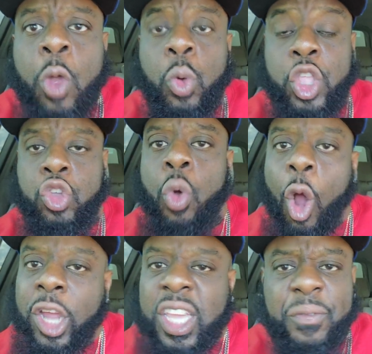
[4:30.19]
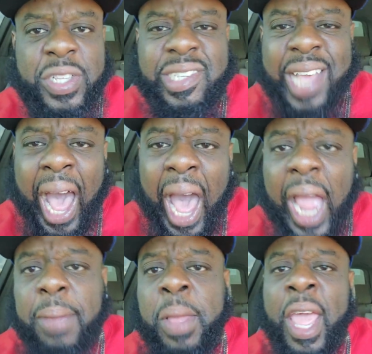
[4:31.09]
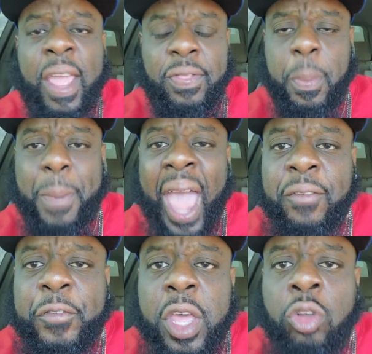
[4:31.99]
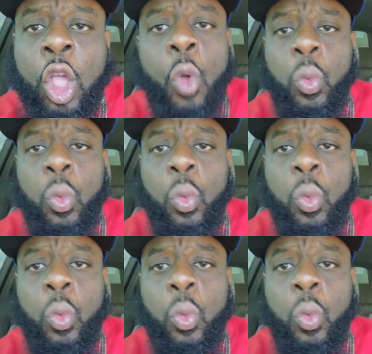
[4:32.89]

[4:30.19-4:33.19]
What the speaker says: when you are given time in the backfield,